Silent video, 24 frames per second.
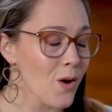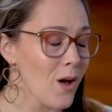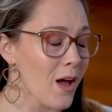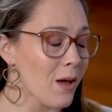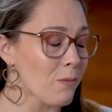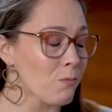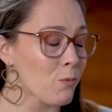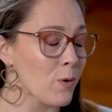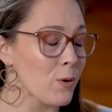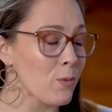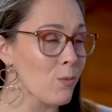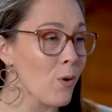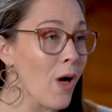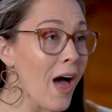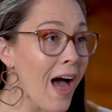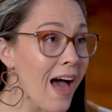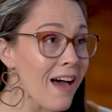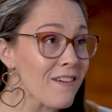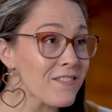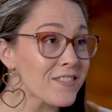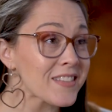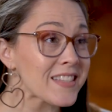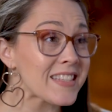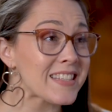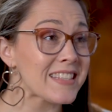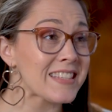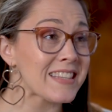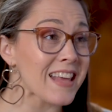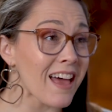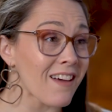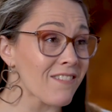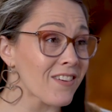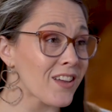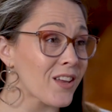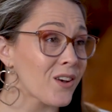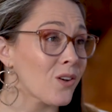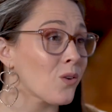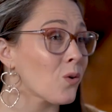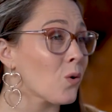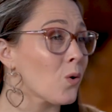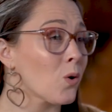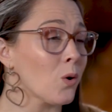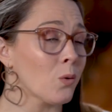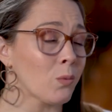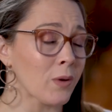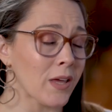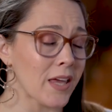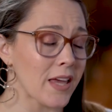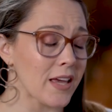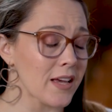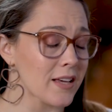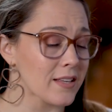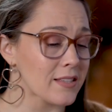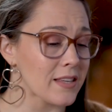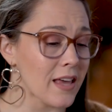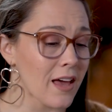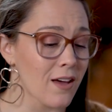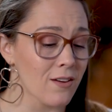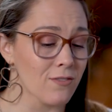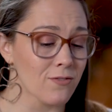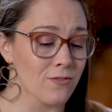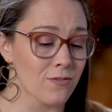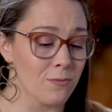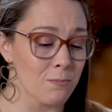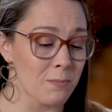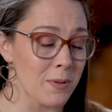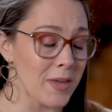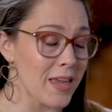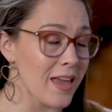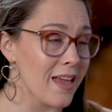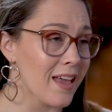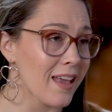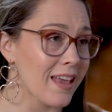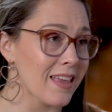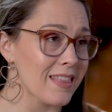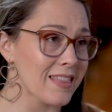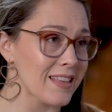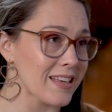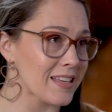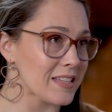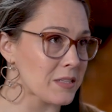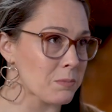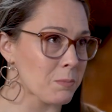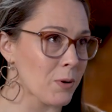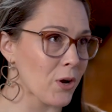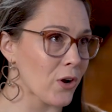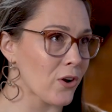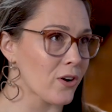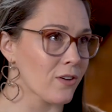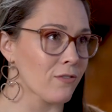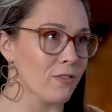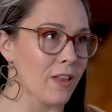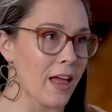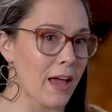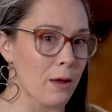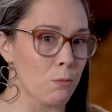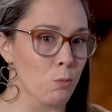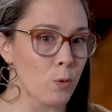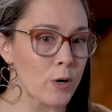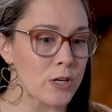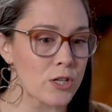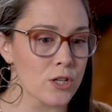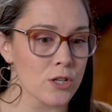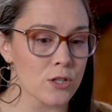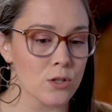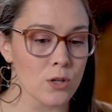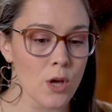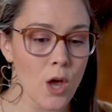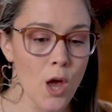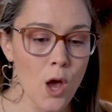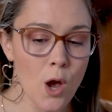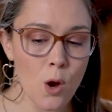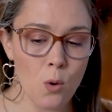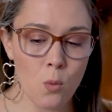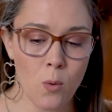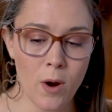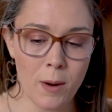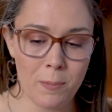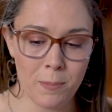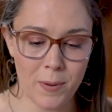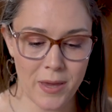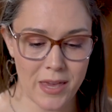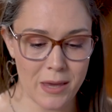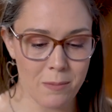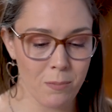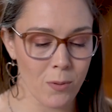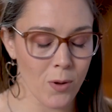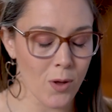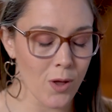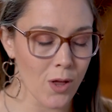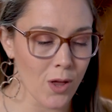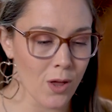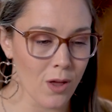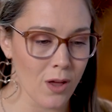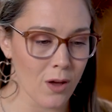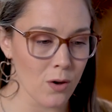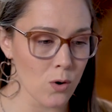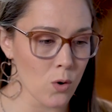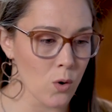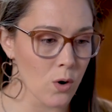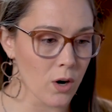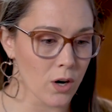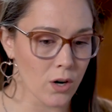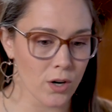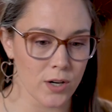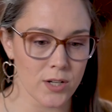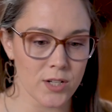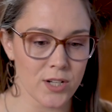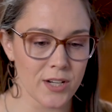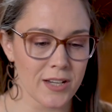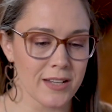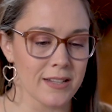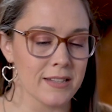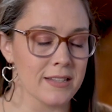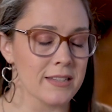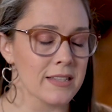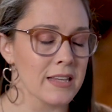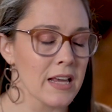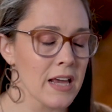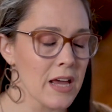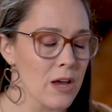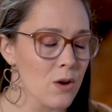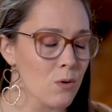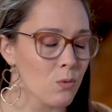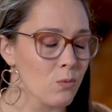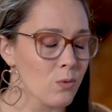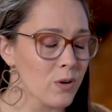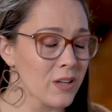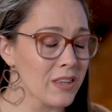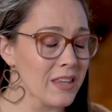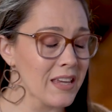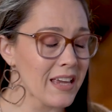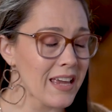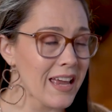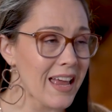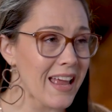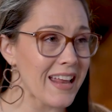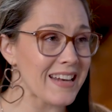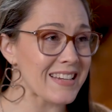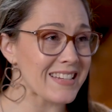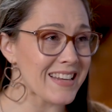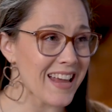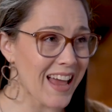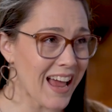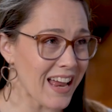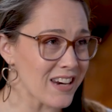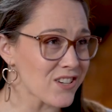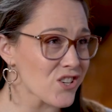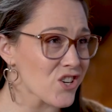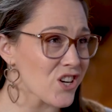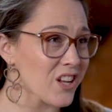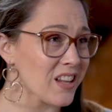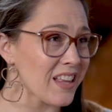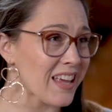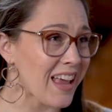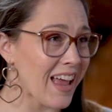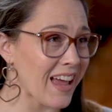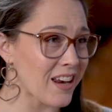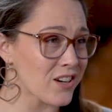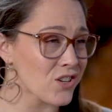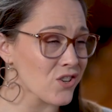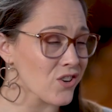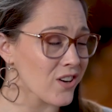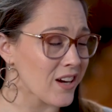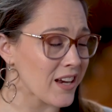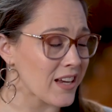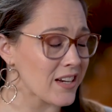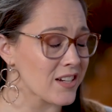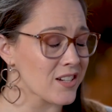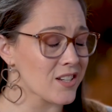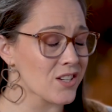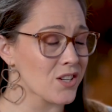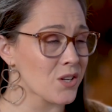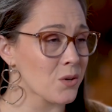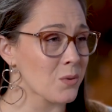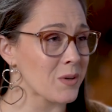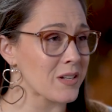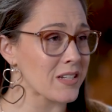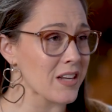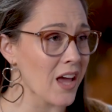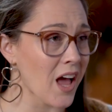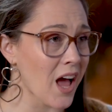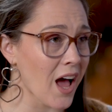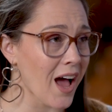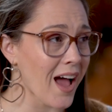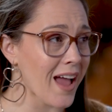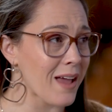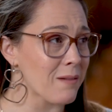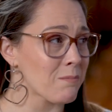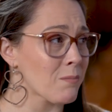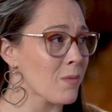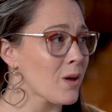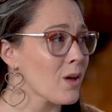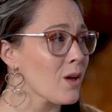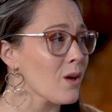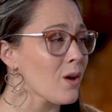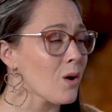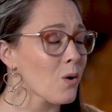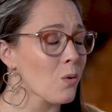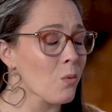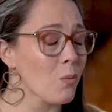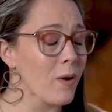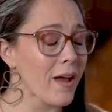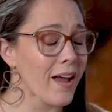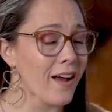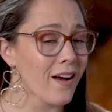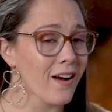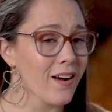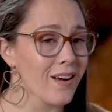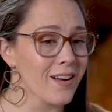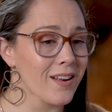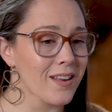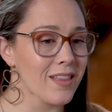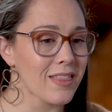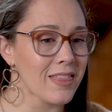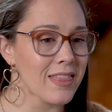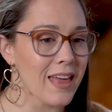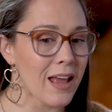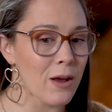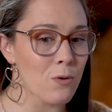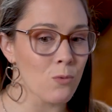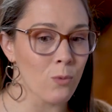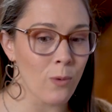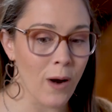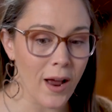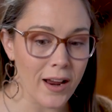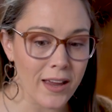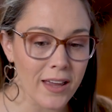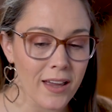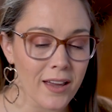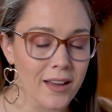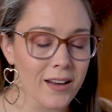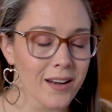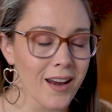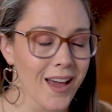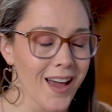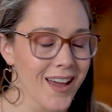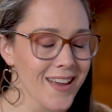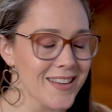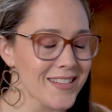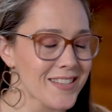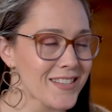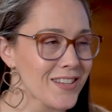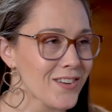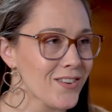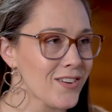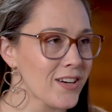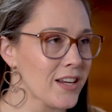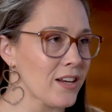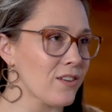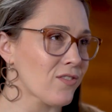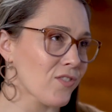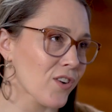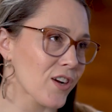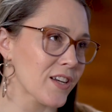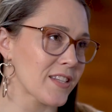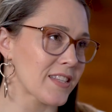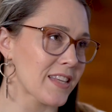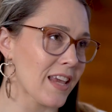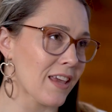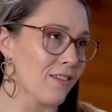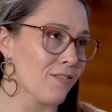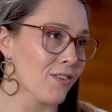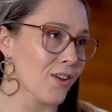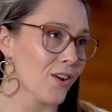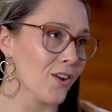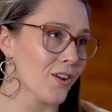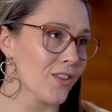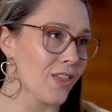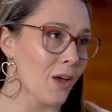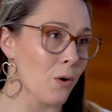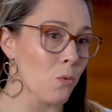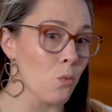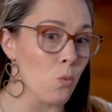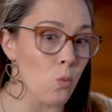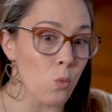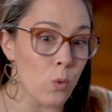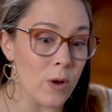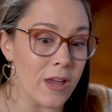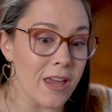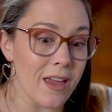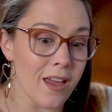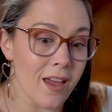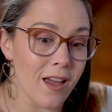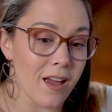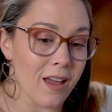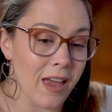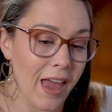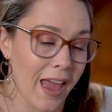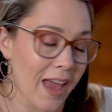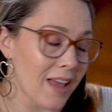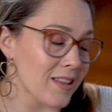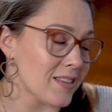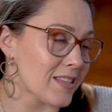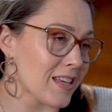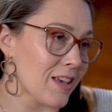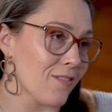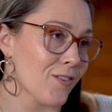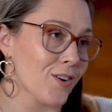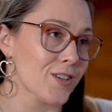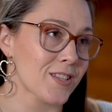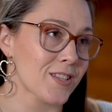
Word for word: And we will have seven whole weeks of being in this period of Lent, which is where people who are Christians really intentionally enter into a time where they recognize their need for a savior, that we can't save